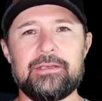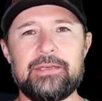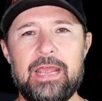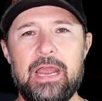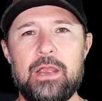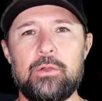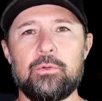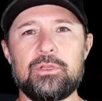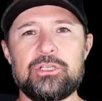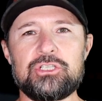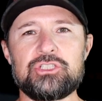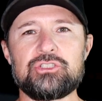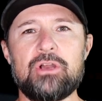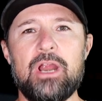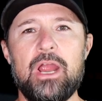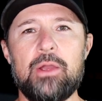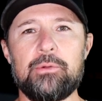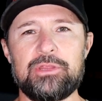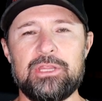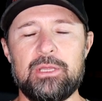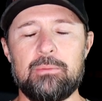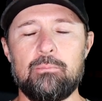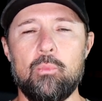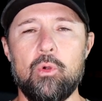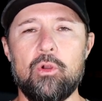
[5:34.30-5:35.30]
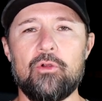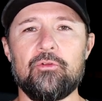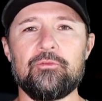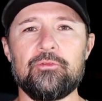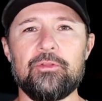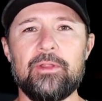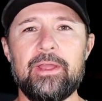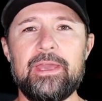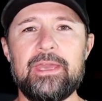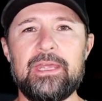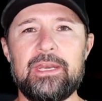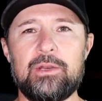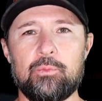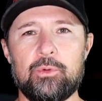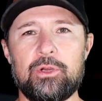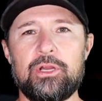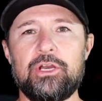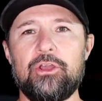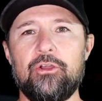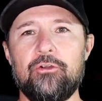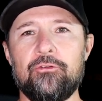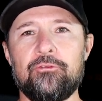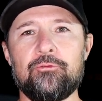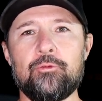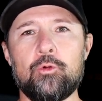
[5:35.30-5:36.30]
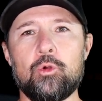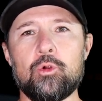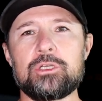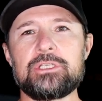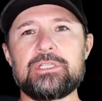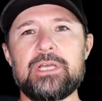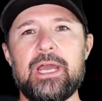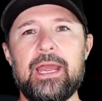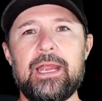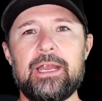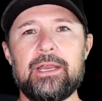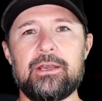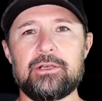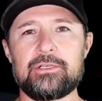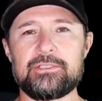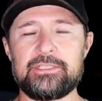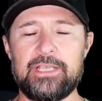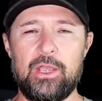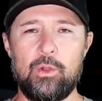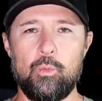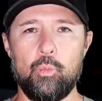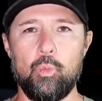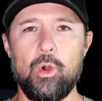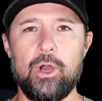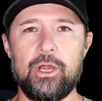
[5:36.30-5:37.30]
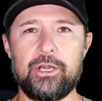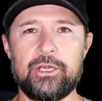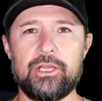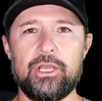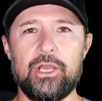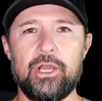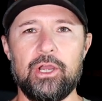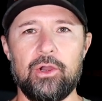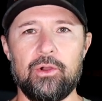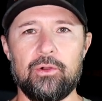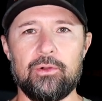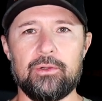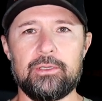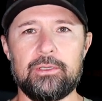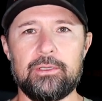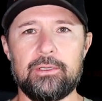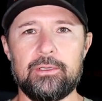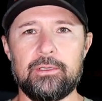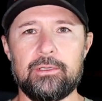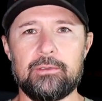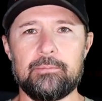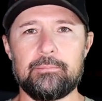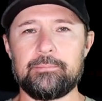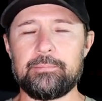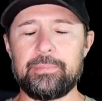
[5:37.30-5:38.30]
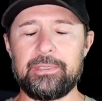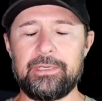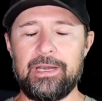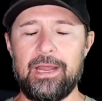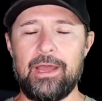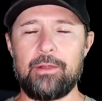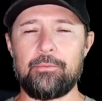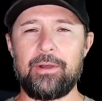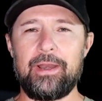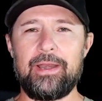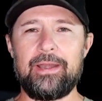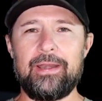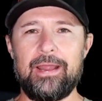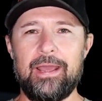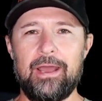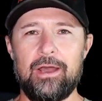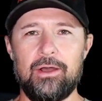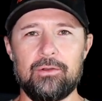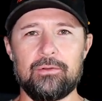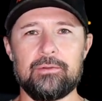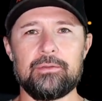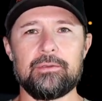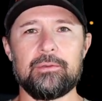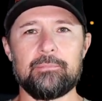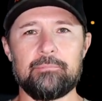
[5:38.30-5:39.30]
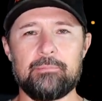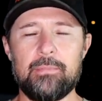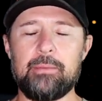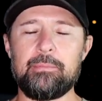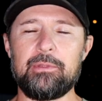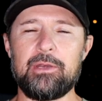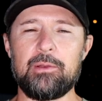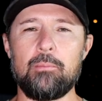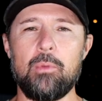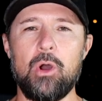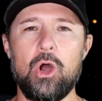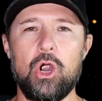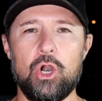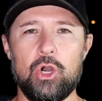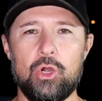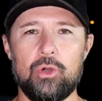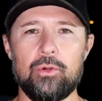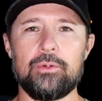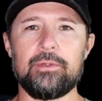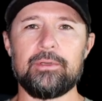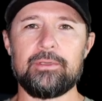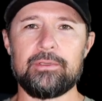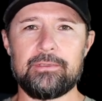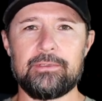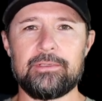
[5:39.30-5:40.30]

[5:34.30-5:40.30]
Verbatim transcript: Now let's try it with the Morrflate and we're gonna go four tires at one go, but not right now, maybe tomorrow.